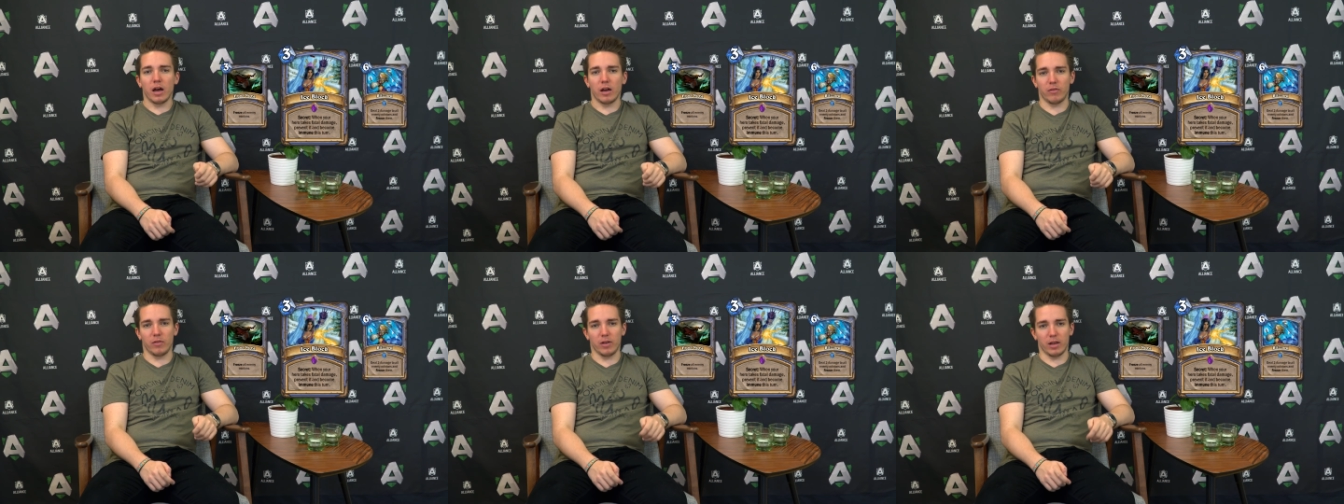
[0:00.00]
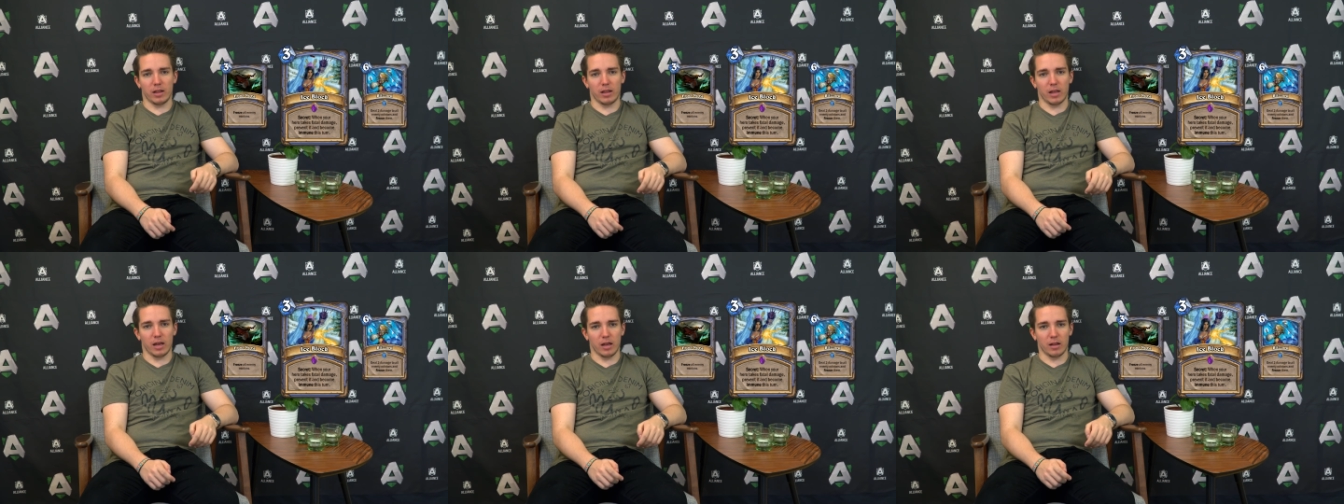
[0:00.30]
I
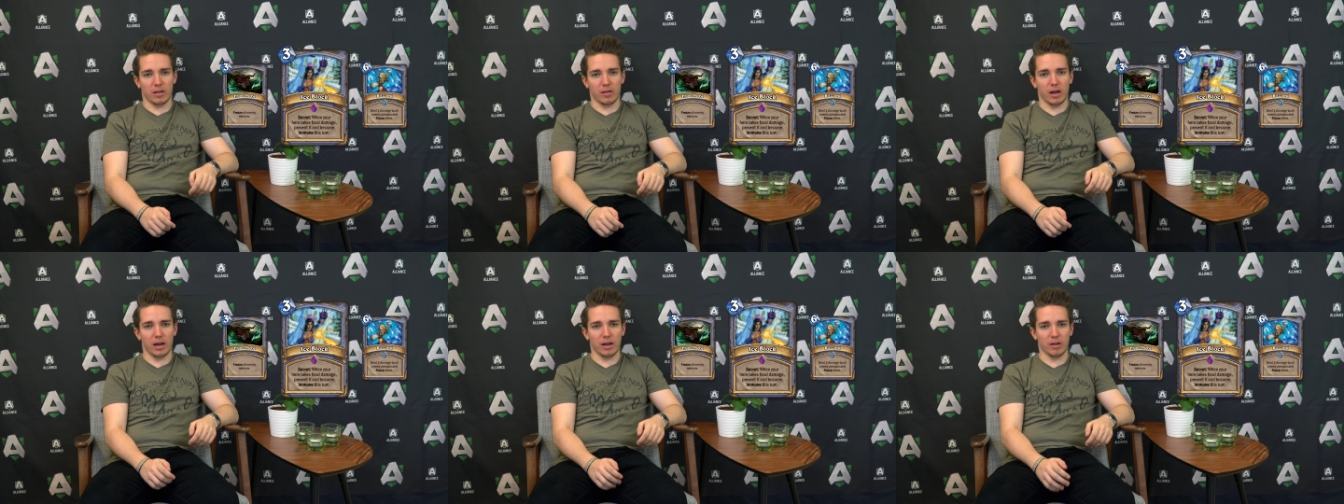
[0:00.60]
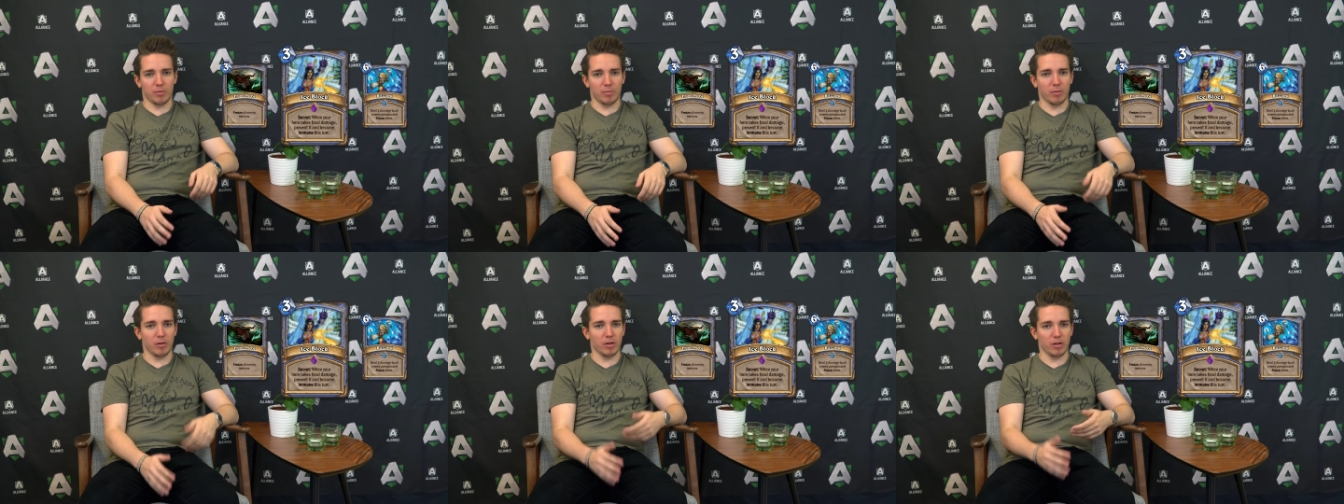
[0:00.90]
think that
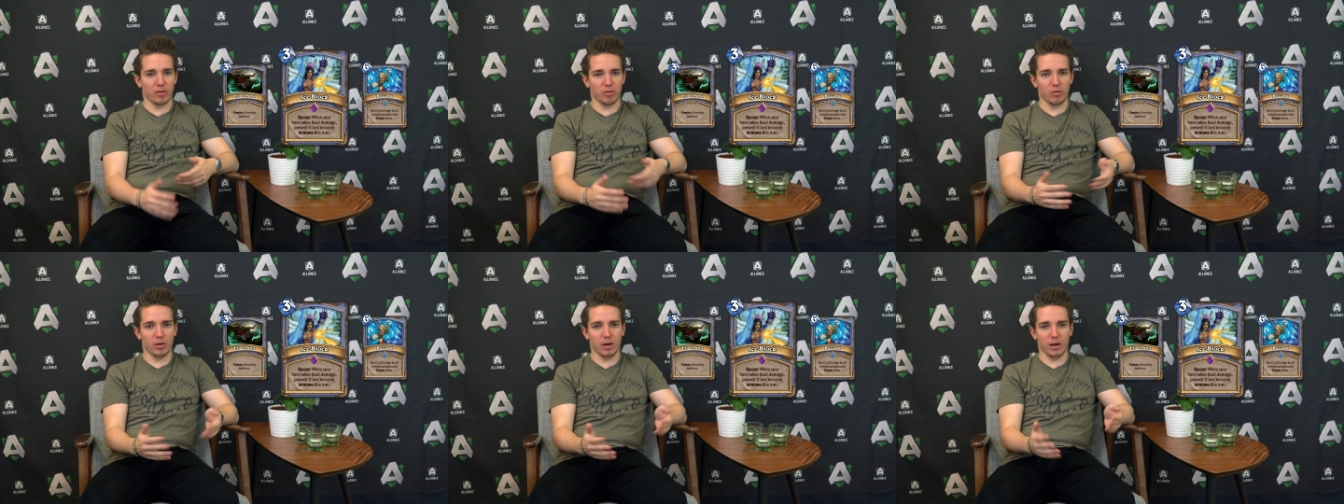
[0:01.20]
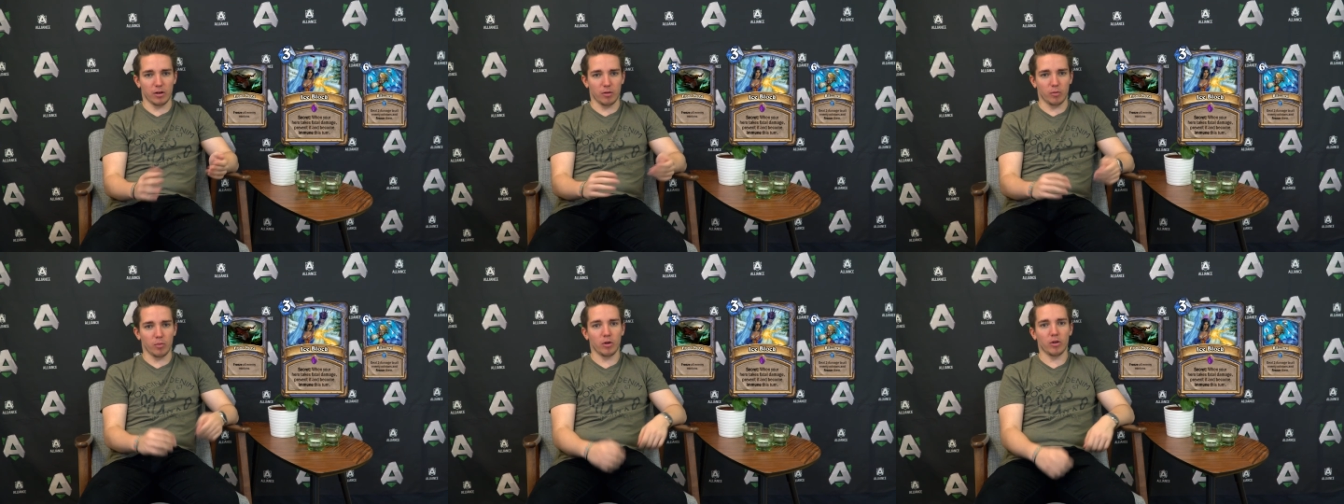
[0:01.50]
Ice Block is
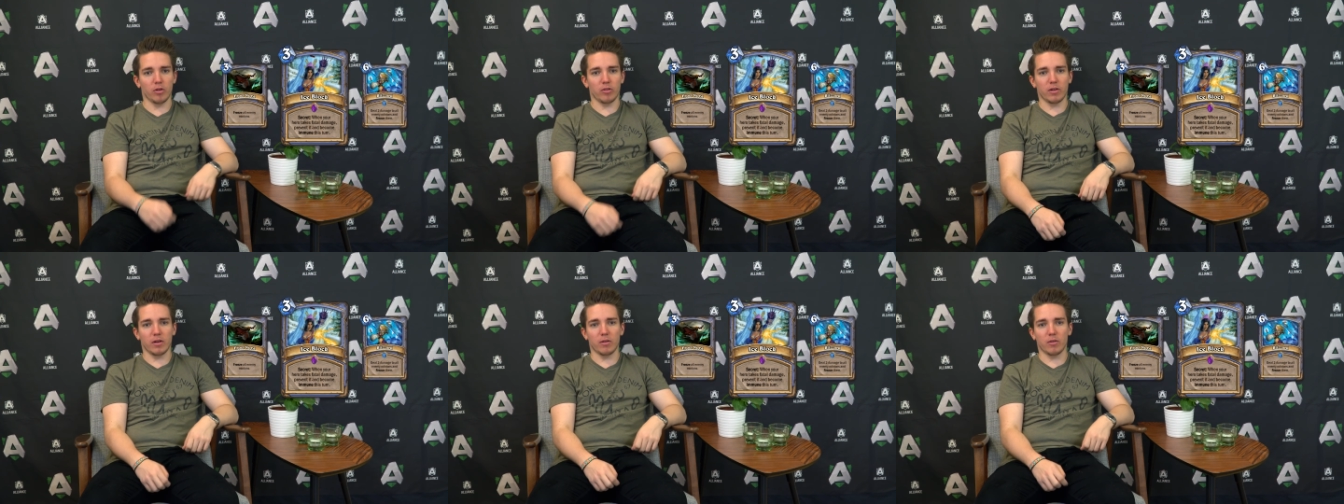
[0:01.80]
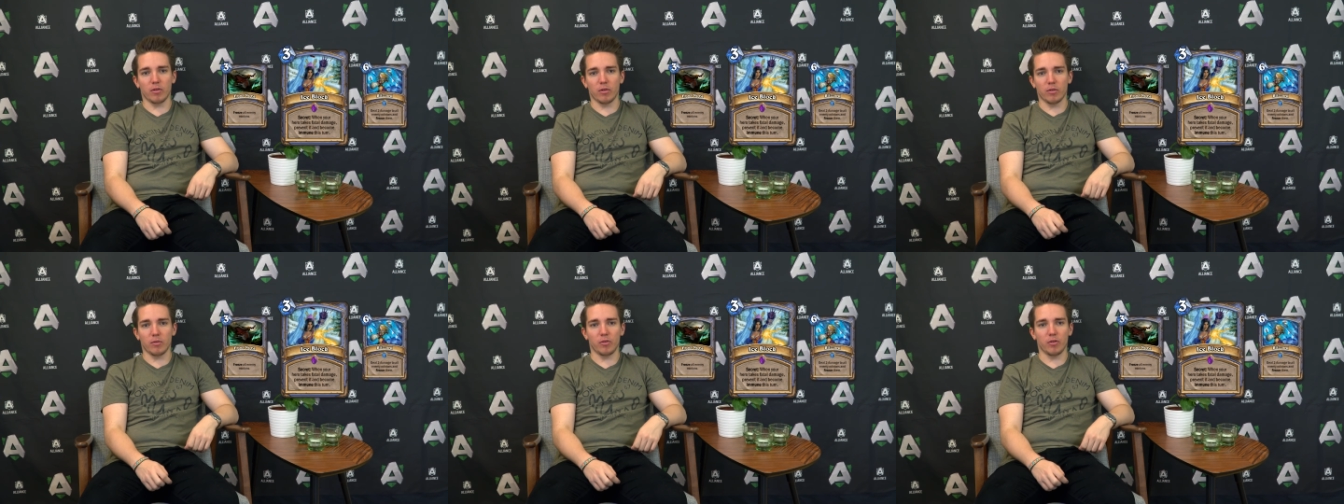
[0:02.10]
really the worst
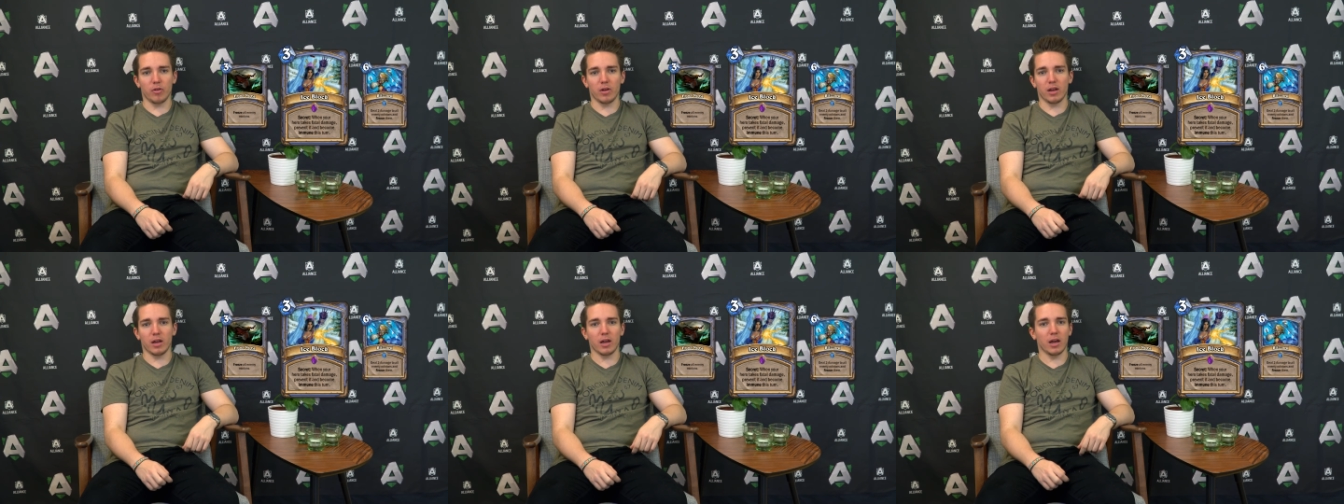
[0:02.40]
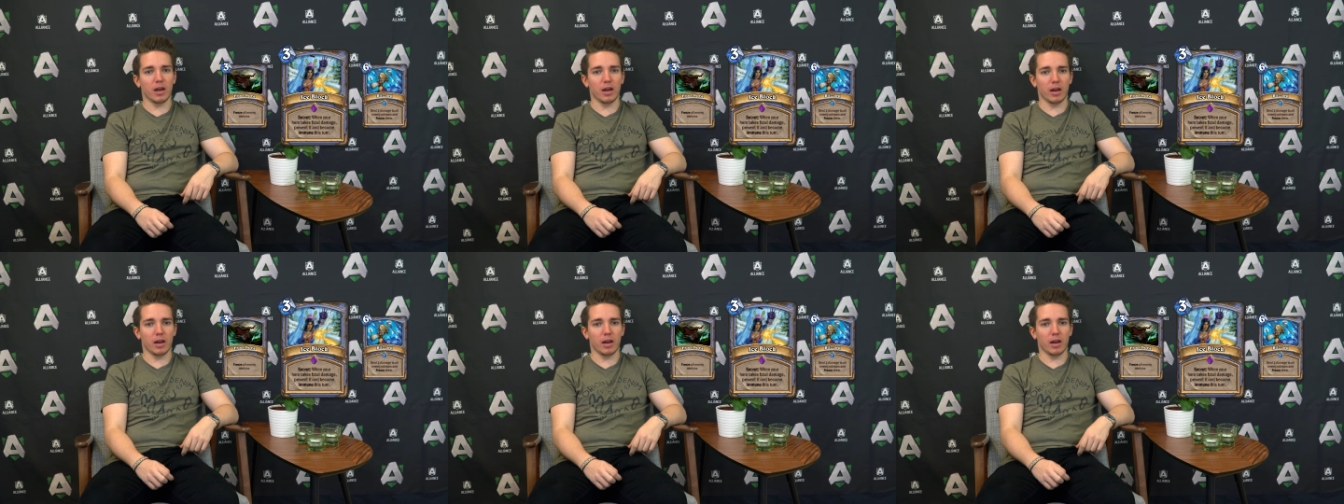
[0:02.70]
out of the three,